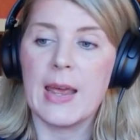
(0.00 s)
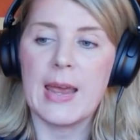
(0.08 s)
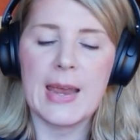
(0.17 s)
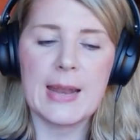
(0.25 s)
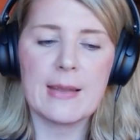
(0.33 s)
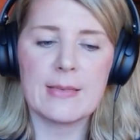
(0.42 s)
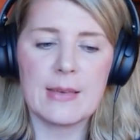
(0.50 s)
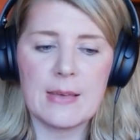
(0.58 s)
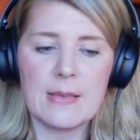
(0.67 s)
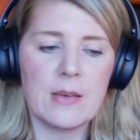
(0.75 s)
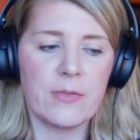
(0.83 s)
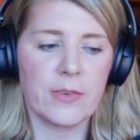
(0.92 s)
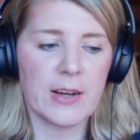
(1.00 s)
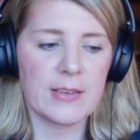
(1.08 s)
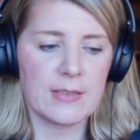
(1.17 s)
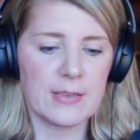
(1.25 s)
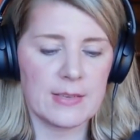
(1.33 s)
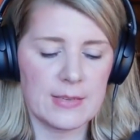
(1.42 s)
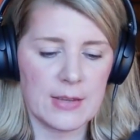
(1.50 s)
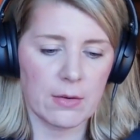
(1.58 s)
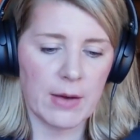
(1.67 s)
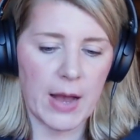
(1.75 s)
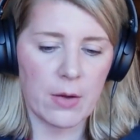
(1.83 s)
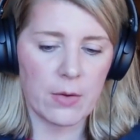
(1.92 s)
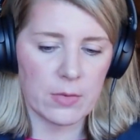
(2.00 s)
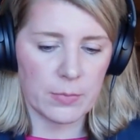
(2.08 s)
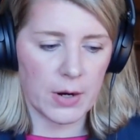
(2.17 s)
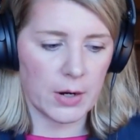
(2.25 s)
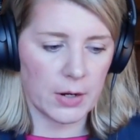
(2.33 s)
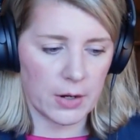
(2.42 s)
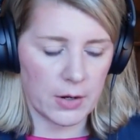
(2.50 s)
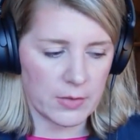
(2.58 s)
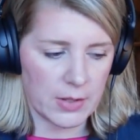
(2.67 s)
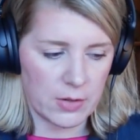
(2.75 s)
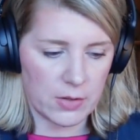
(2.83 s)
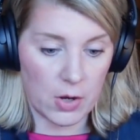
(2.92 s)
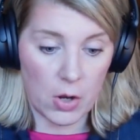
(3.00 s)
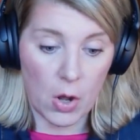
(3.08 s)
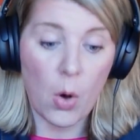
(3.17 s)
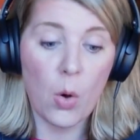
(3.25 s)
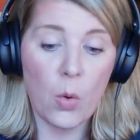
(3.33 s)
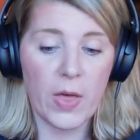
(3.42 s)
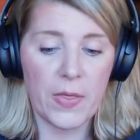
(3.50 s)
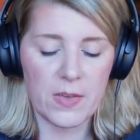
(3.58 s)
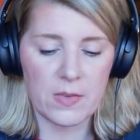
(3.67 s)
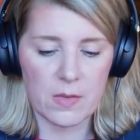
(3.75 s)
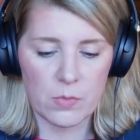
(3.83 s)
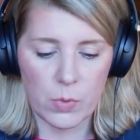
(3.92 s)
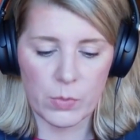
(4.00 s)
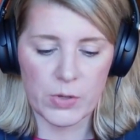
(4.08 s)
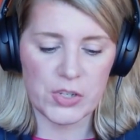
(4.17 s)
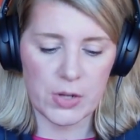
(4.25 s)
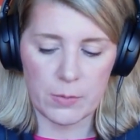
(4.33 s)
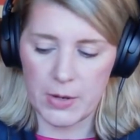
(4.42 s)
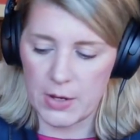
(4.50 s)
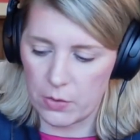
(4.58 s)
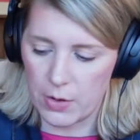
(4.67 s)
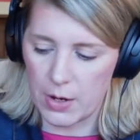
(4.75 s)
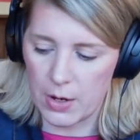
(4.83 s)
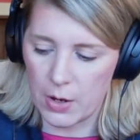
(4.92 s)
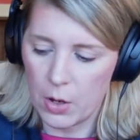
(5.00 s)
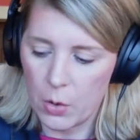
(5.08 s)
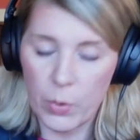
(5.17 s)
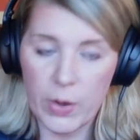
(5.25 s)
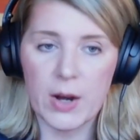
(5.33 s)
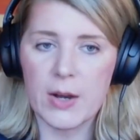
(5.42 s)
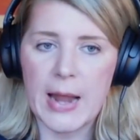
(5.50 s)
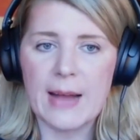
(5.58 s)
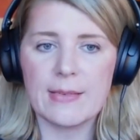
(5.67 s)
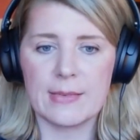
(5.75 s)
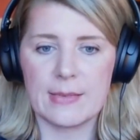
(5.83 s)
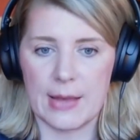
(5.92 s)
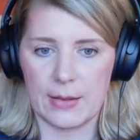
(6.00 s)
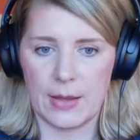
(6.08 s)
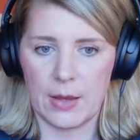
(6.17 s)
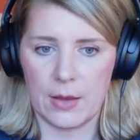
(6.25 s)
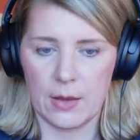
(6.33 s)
It is easy for us to sit around as marketers and to know that this is what we should be doing. We are not selling,